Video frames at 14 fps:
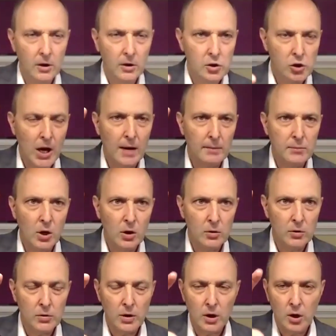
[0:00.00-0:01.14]
our top
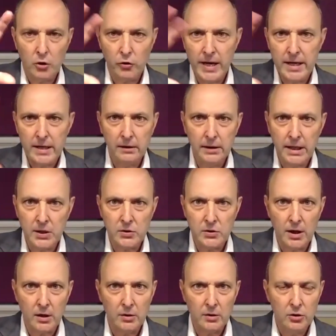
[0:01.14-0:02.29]
donors, I'll create a list
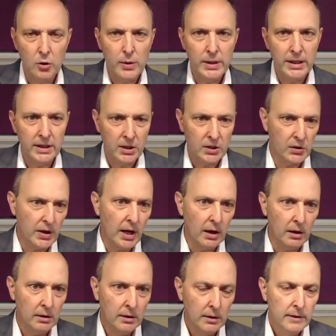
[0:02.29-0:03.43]
and I'll do it in
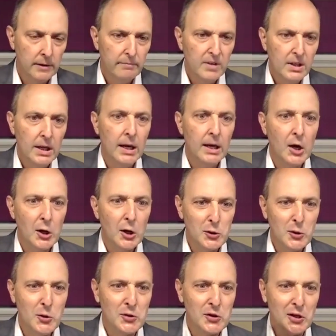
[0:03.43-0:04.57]
Excel, and I'll
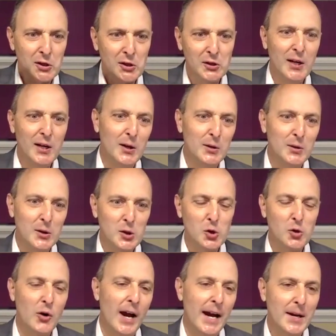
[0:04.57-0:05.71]
use Excel to
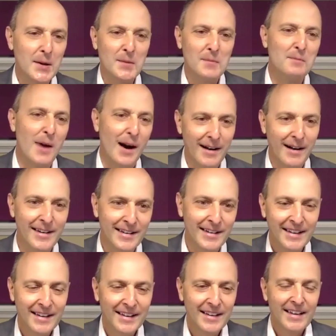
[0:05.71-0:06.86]
track my
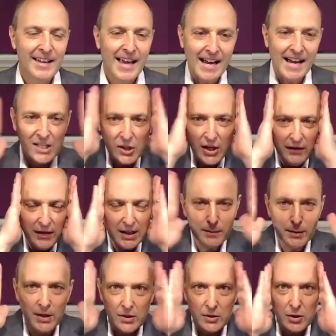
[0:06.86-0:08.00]
activity,
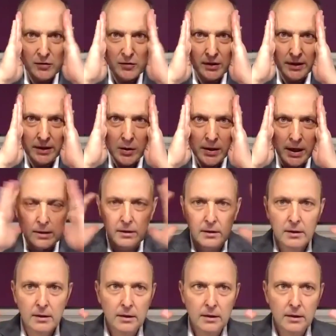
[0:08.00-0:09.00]
because I just feel like, okay,